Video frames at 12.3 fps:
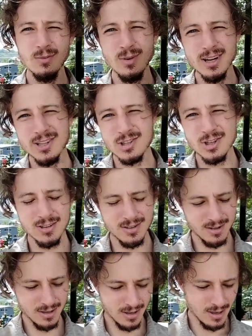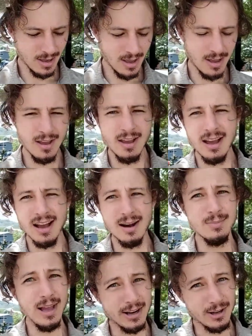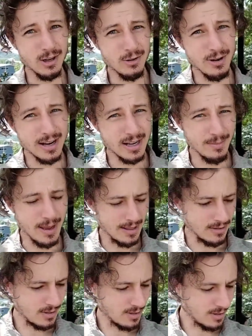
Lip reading: which I'm not going to recommend.